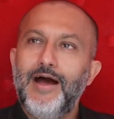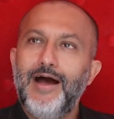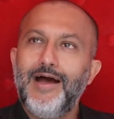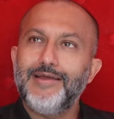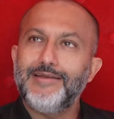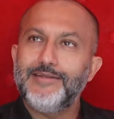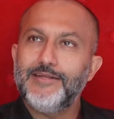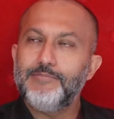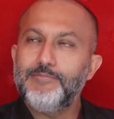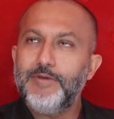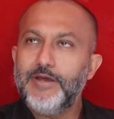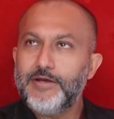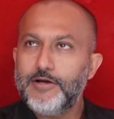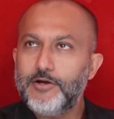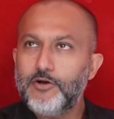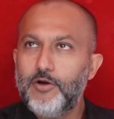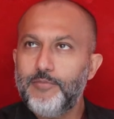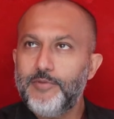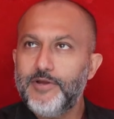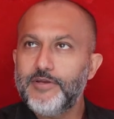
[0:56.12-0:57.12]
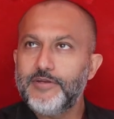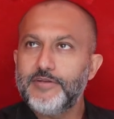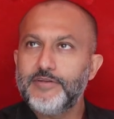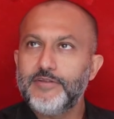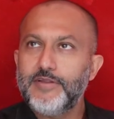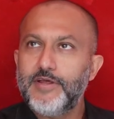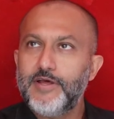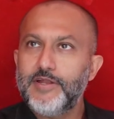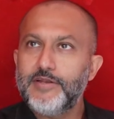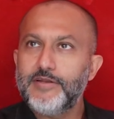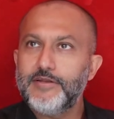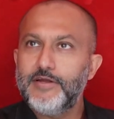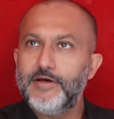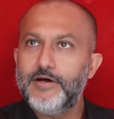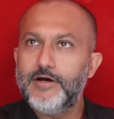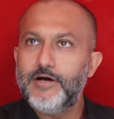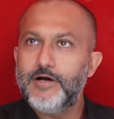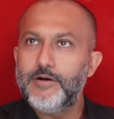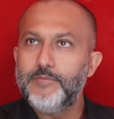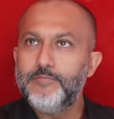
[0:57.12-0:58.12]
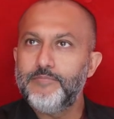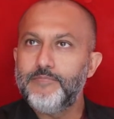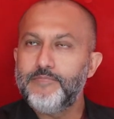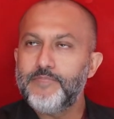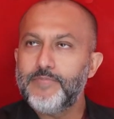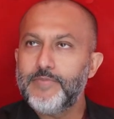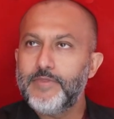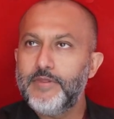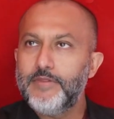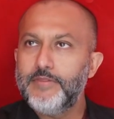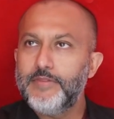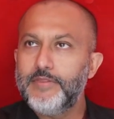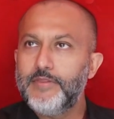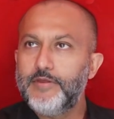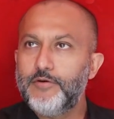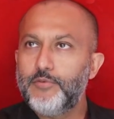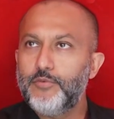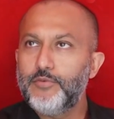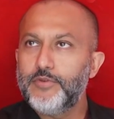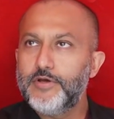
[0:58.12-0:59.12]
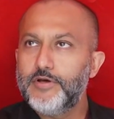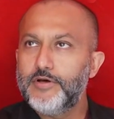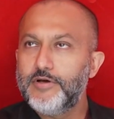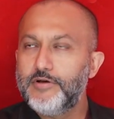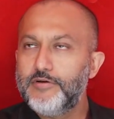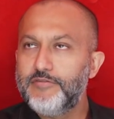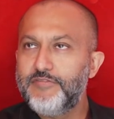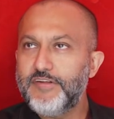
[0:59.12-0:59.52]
I did make a comment that the